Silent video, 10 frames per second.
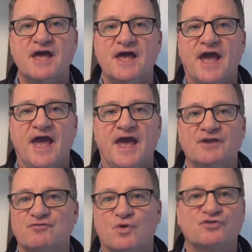and
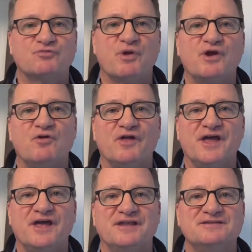of course sprinkle
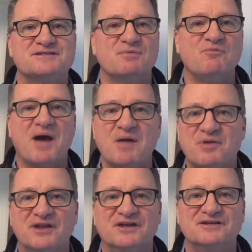in some of my
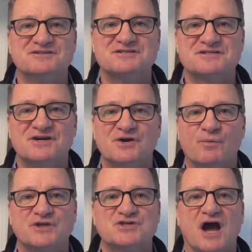opinions,
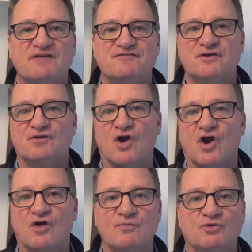which I feel
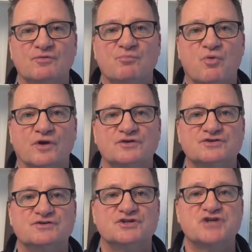are the most important
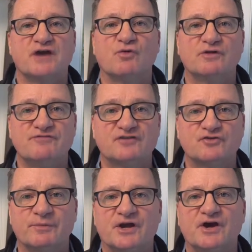to the general
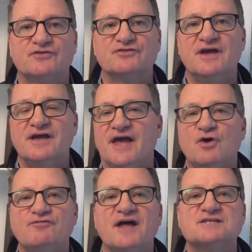investor because, and
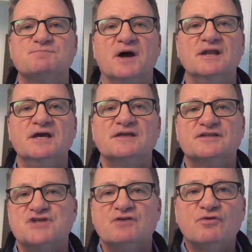no offense, but the
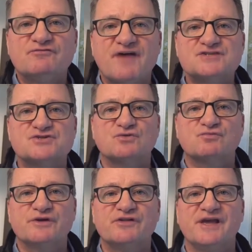general investor
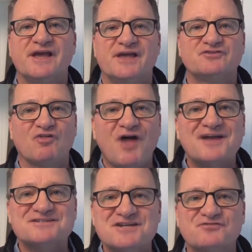really is a
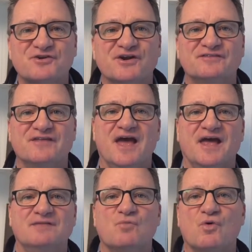lot different
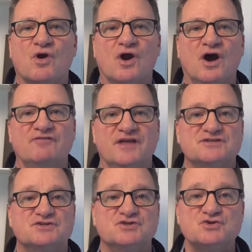than more of the
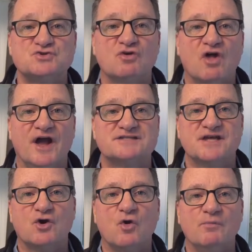institutional clients
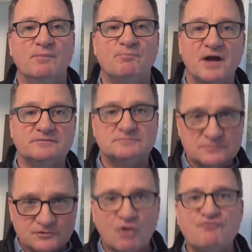at Goldman. But
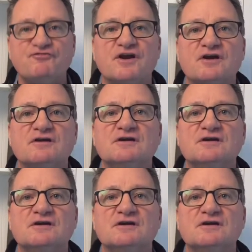don't fear,